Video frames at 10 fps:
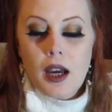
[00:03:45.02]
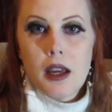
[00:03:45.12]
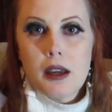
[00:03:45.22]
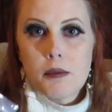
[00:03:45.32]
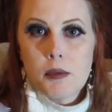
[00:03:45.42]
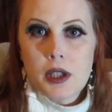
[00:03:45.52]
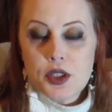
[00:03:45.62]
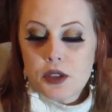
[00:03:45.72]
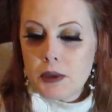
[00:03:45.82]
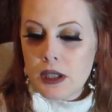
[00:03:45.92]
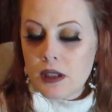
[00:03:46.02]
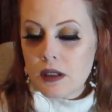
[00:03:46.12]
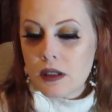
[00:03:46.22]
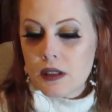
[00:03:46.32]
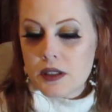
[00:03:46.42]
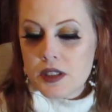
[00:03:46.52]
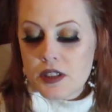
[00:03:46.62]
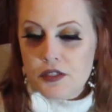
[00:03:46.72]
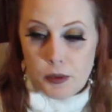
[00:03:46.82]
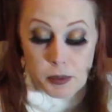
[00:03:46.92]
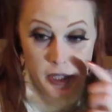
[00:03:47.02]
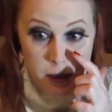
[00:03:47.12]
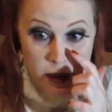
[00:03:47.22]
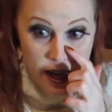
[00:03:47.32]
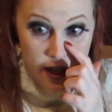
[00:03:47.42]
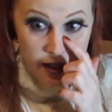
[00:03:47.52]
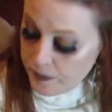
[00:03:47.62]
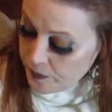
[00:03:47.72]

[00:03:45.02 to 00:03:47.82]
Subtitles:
I am assuming this is for playback.